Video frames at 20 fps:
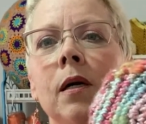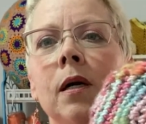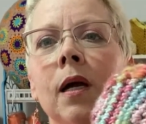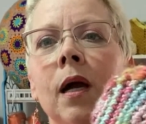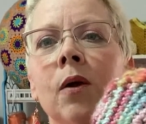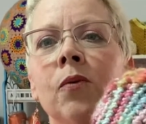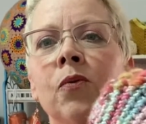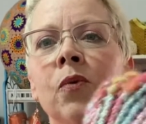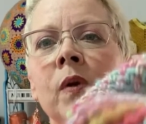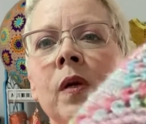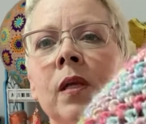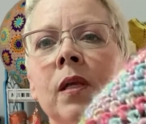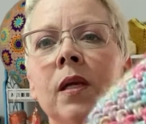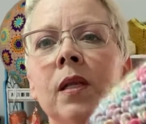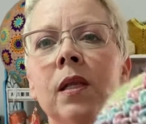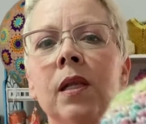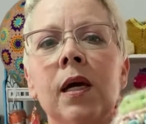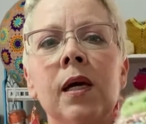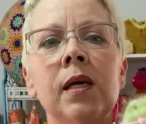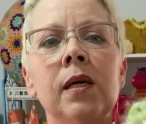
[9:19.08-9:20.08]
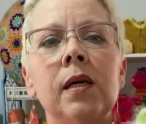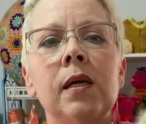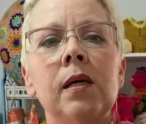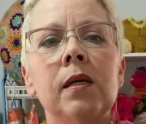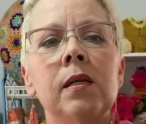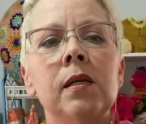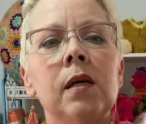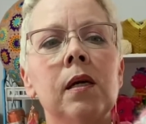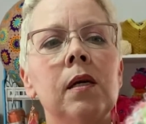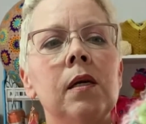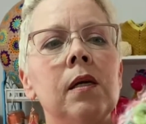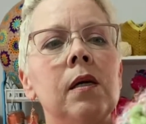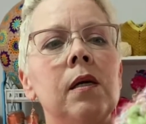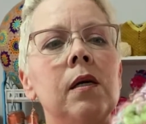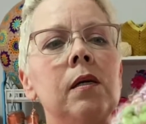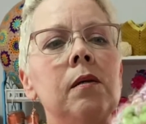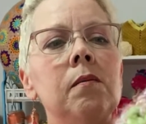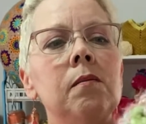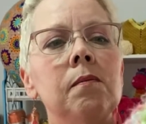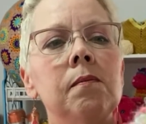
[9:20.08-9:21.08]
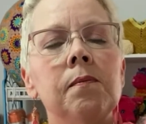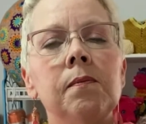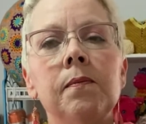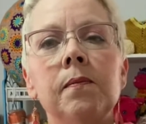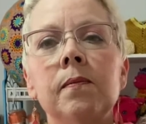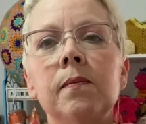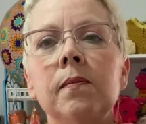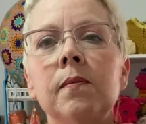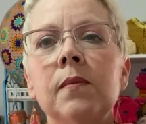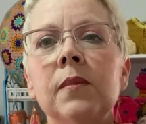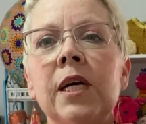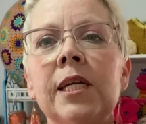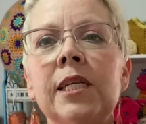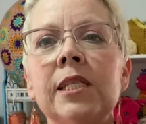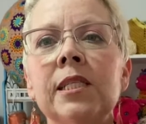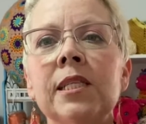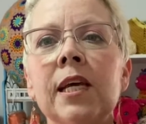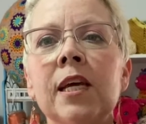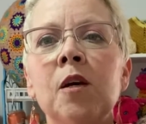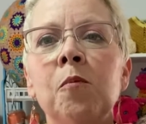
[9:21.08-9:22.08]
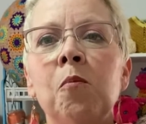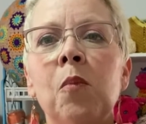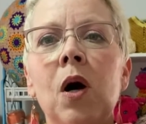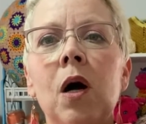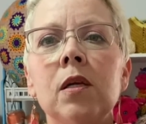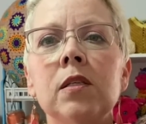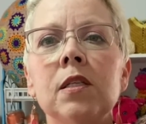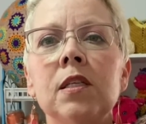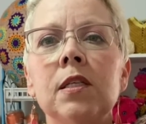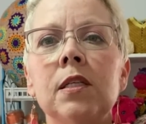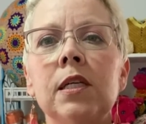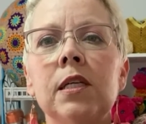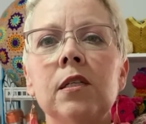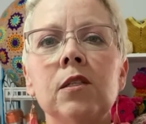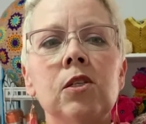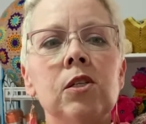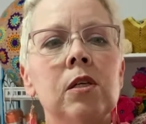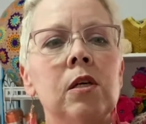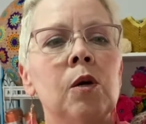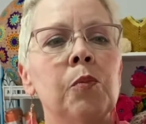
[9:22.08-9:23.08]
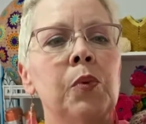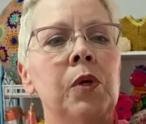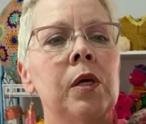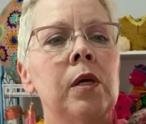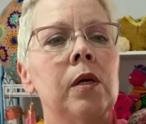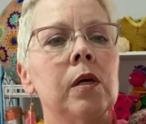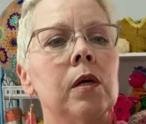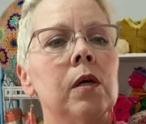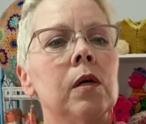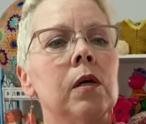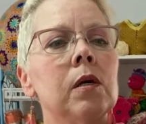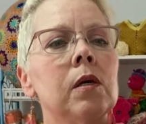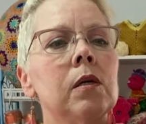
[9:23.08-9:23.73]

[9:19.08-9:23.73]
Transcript: I really like it. And it's like a moss stitch up here.